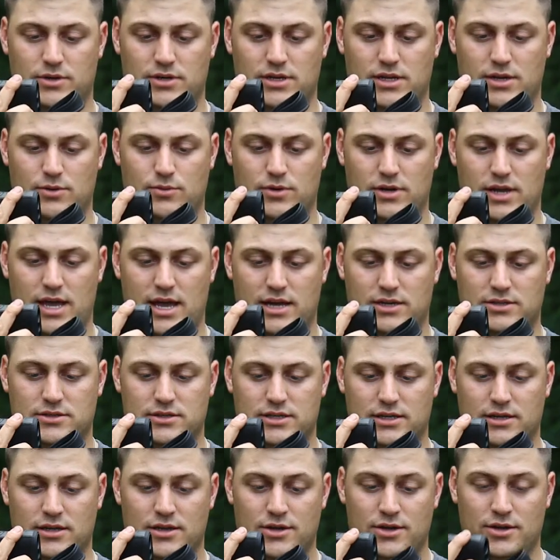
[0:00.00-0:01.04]
it would
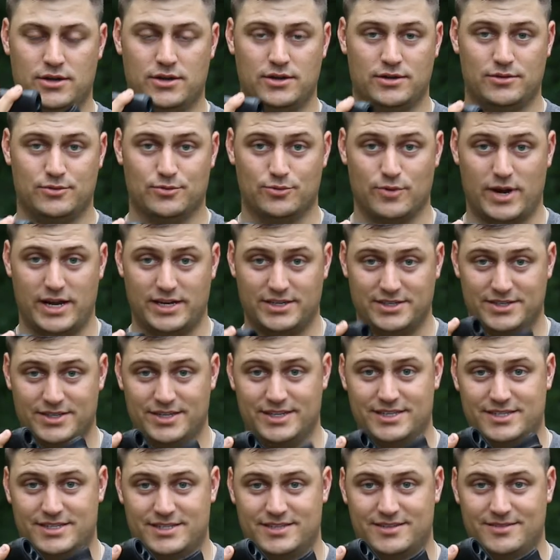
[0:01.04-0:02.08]
actually range
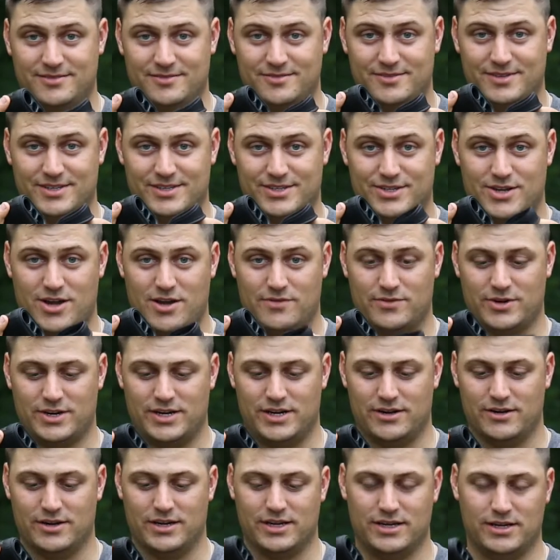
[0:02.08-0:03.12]
this cover
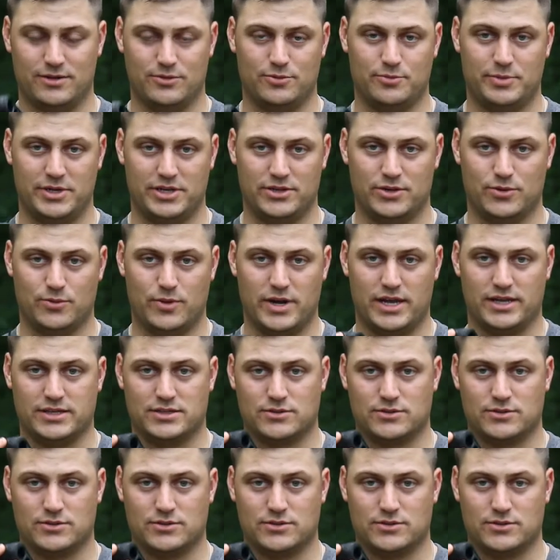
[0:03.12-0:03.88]
here, and it would be in the way.